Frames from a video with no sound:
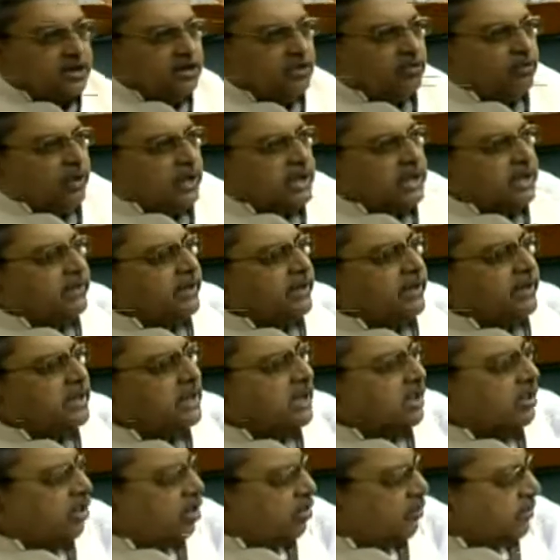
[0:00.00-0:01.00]
whatever
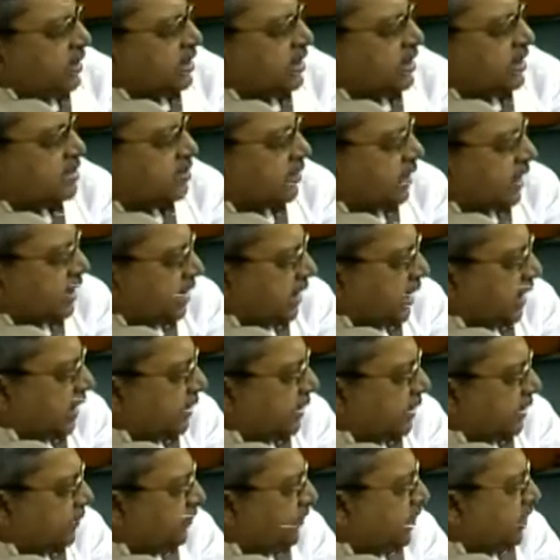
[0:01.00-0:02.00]
the governments were there,
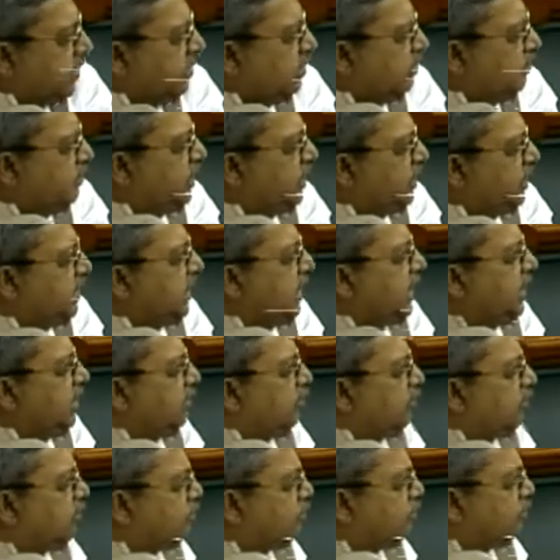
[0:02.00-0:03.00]
whether
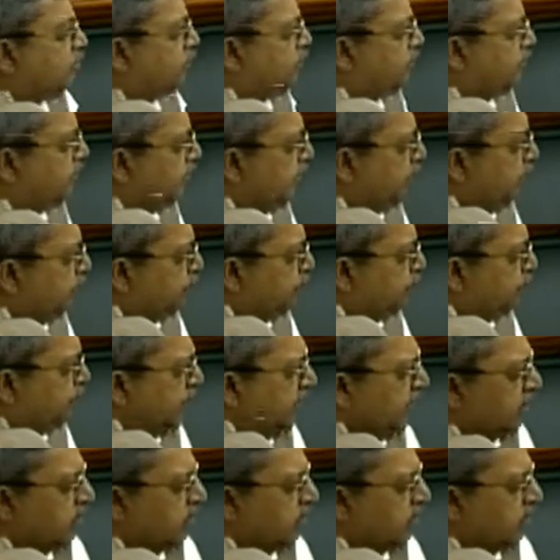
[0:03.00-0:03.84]
UPA